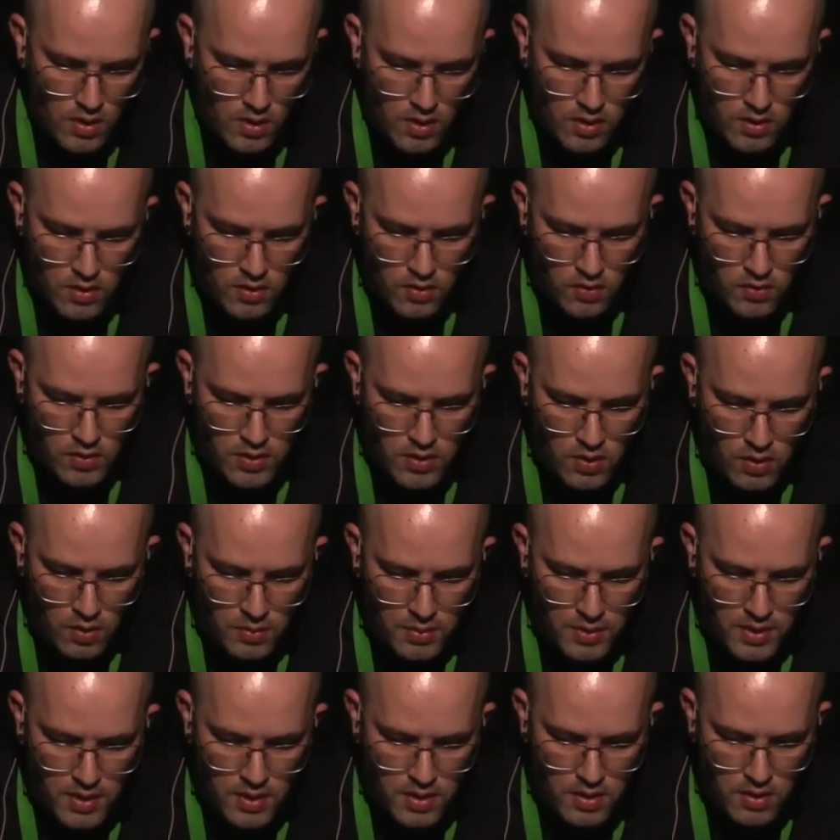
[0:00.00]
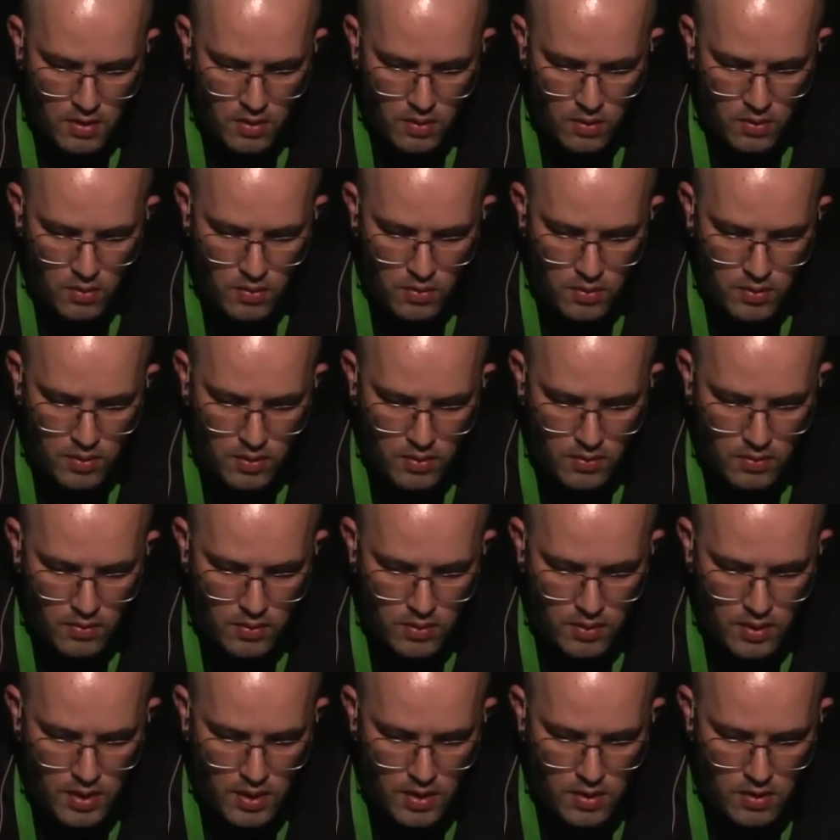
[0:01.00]
It's not resolving the show
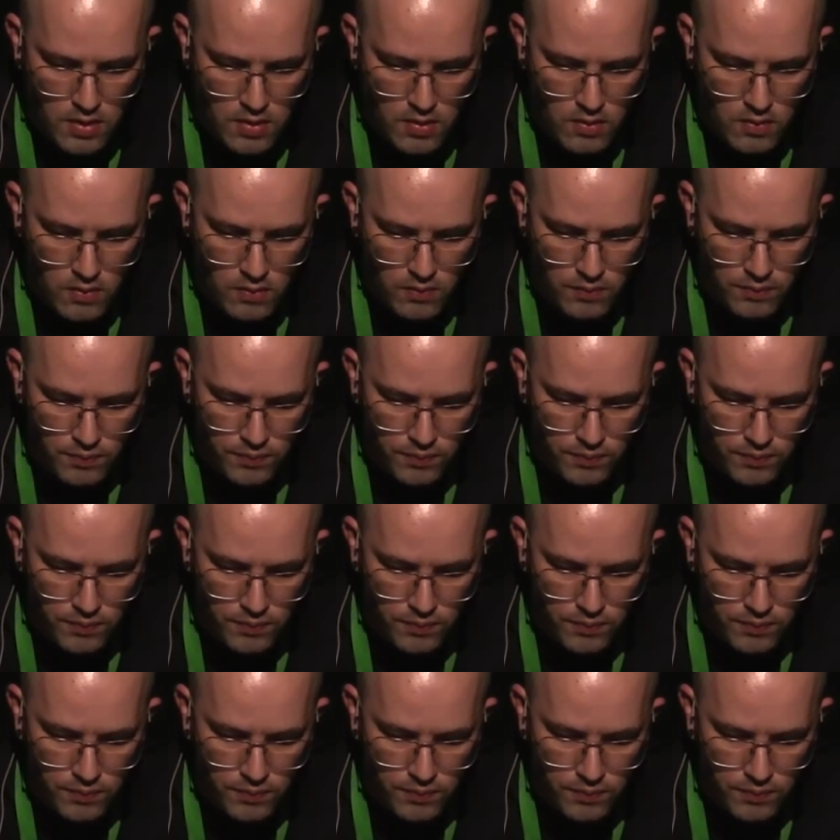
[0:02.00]
JSON.